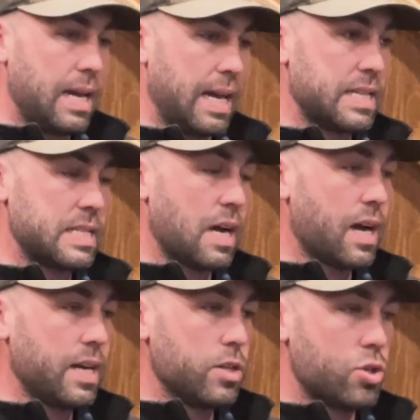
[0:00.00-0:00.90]
is
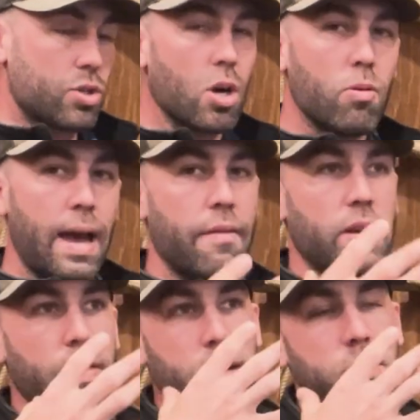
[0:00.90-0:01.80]
not so heavy
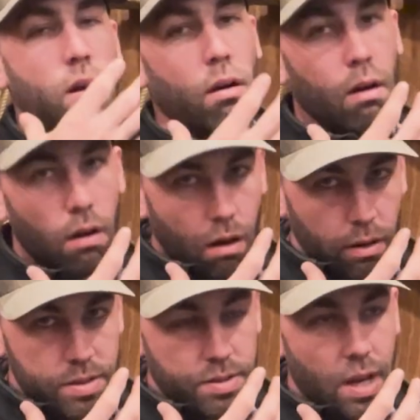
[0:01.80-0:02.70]
that it's like, oh,
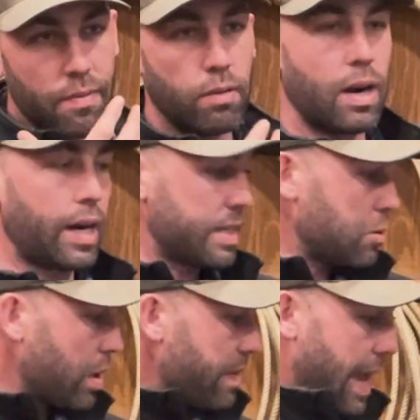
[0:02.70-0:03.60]
this is heavy, right? Because that's
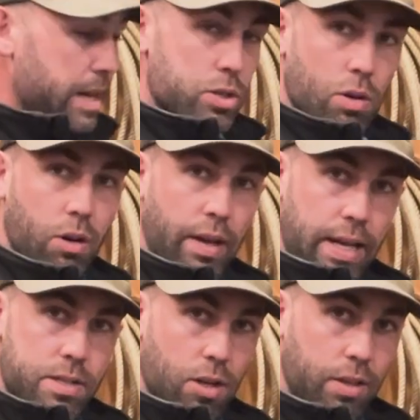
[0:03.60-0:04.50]
why you have a headstall. The
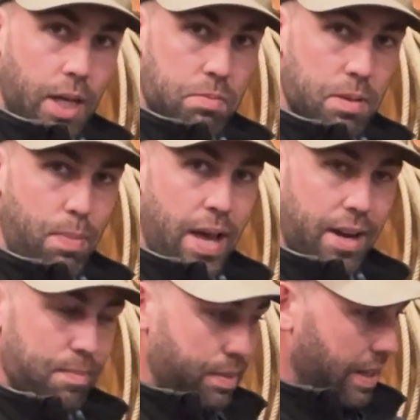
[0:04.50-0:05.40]
headstall keeps the bit
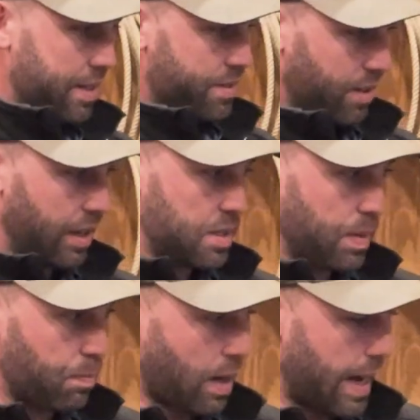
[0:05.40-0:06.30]
in place, all right? Let's
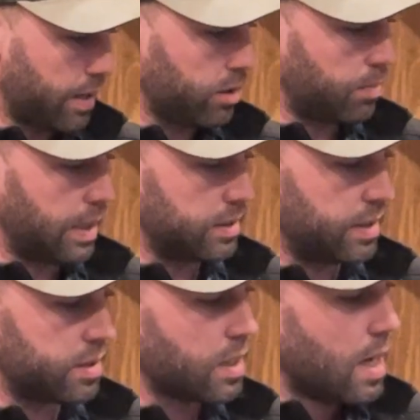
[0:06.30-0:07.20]
be practical about
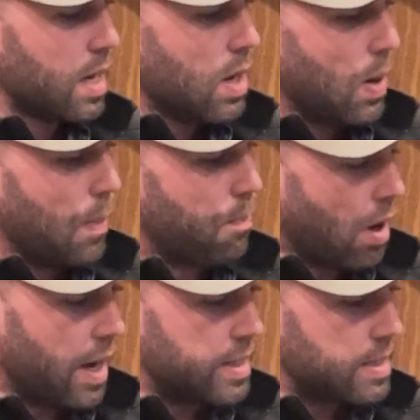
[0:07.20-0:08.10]
this.
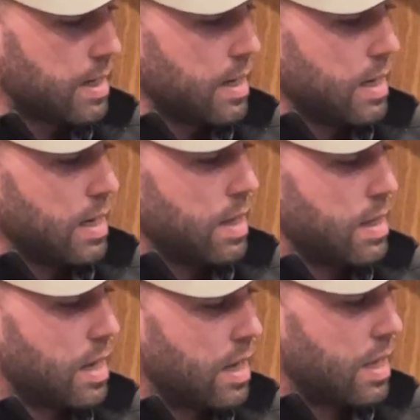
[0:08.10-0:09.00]
But
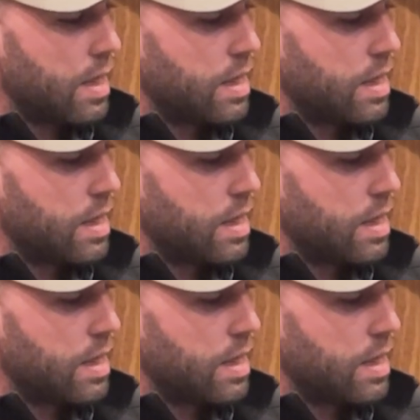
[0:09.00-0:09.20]
the